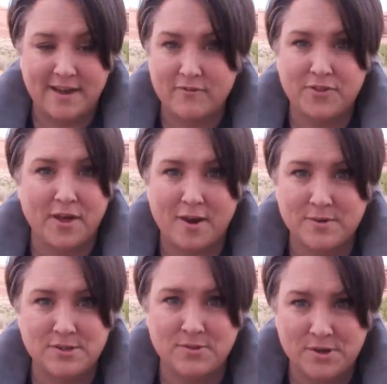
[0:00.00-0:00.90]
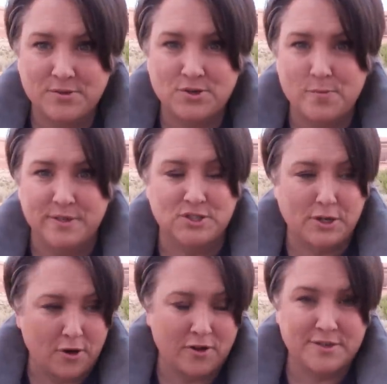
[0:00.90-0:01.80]
never thought I would do YouTube and
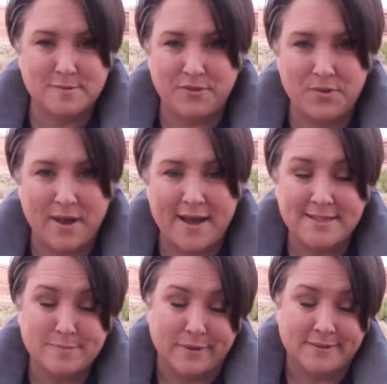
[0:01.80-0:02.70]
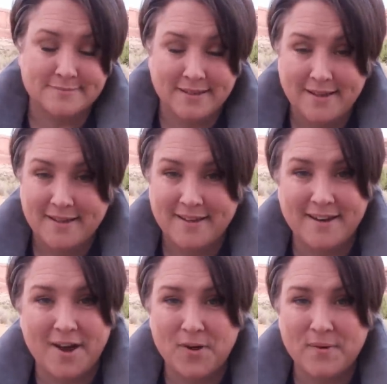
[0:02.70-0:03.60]
share all this with you guys. But,
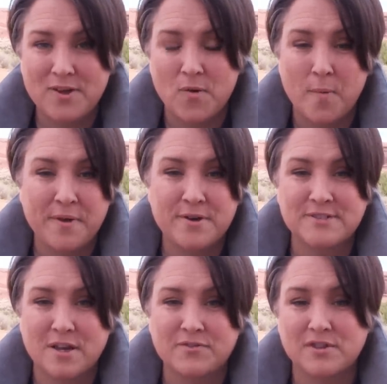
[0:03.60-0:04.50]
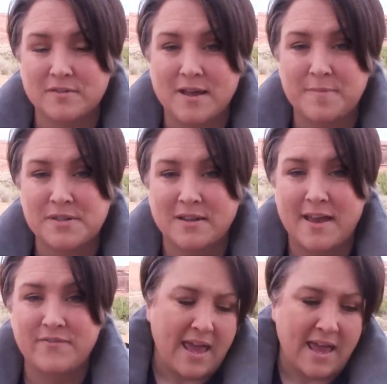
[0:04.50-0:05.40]
you know, you open yourself up to
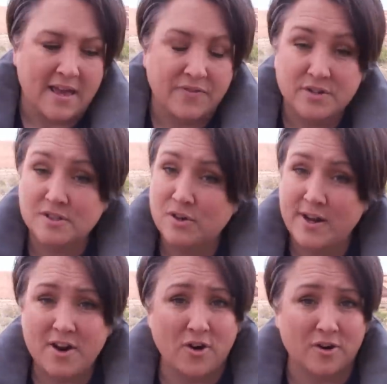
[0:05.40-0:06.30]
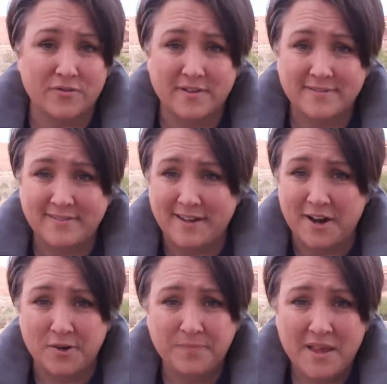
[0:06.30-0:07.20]
life and there's a learning curve. You
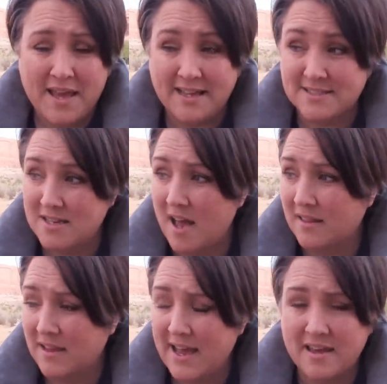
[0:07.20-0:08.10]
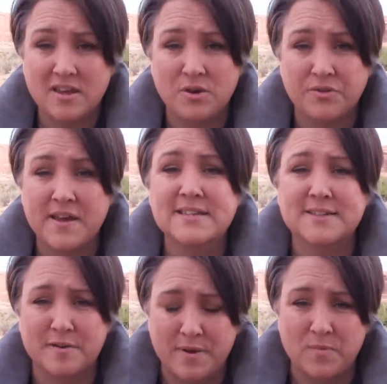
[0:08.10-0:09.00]
know, it's not like you think it's
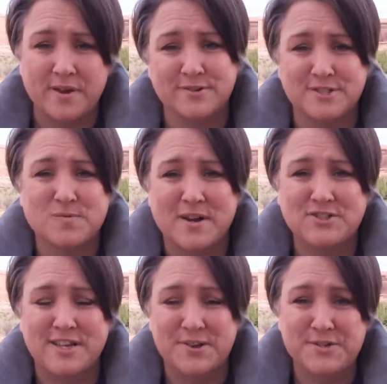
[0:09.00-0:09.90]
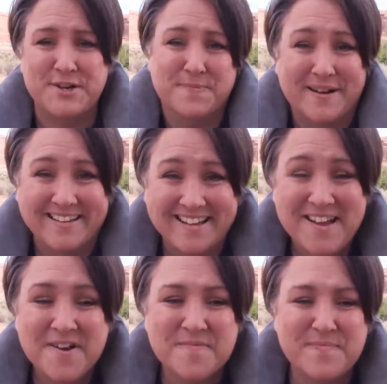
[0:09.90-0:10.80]
going to be when you're just watching YouTube.
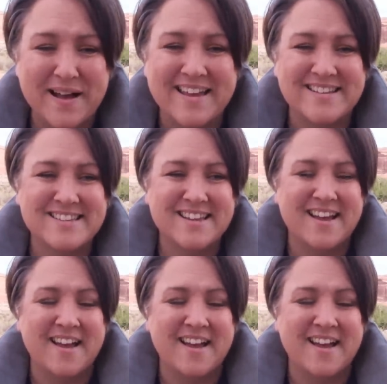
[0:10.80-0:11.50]
But